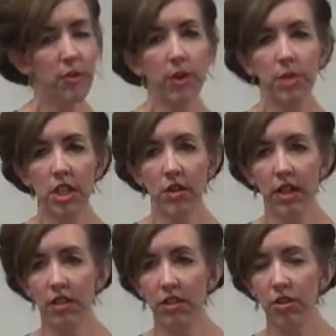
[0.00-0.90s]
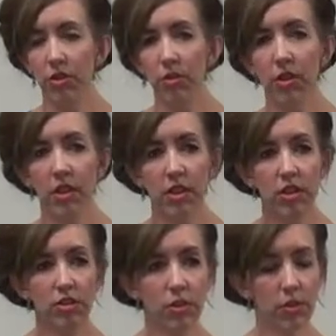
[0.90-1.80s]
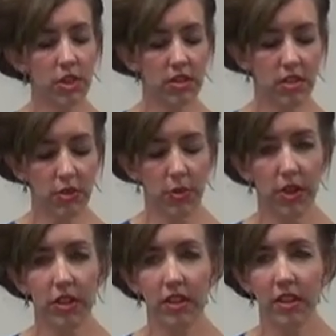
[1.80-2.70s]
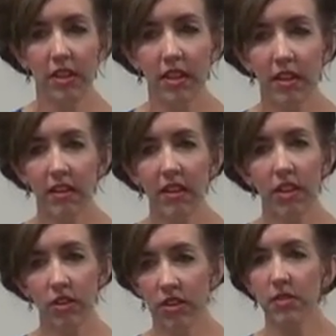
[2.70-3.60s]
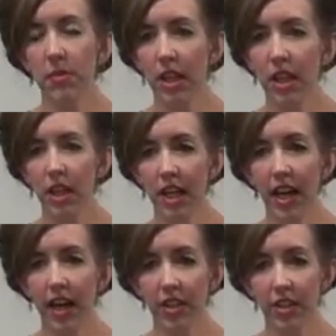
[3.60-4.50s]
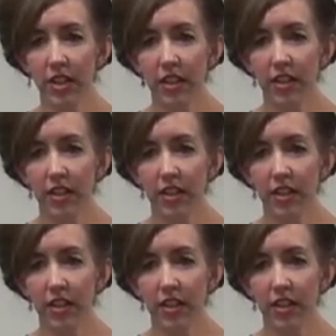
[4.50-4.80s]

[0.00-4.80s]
way when you get to school into the world, then you're just being a good actor.